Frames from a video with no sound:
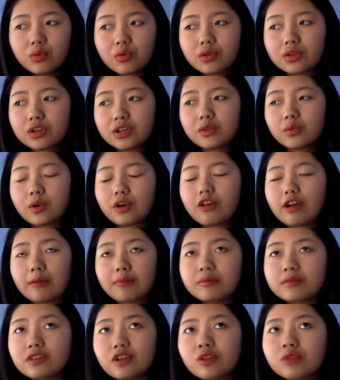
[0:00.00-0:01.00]
ordered, well,
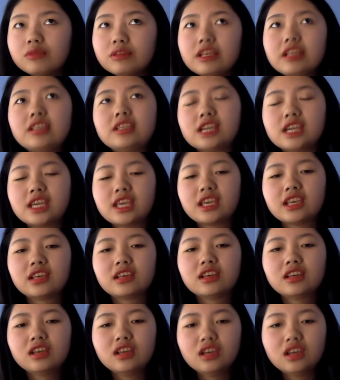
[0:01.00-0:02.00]
I'm only taking
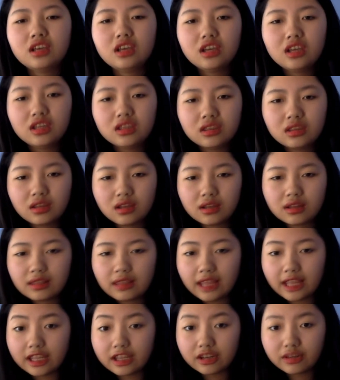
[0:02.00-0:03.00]
the
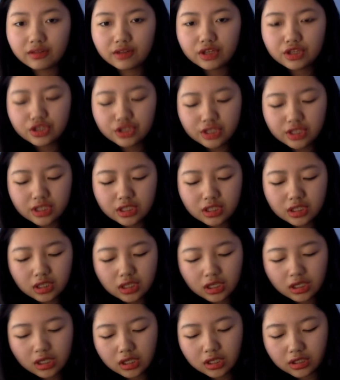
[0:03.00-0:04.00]
leather version.
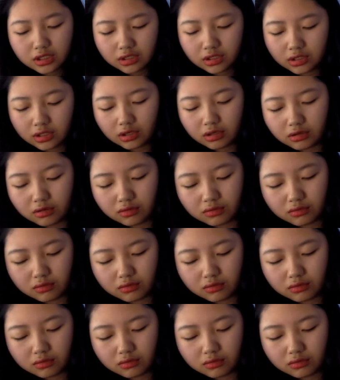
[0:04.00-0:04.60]
So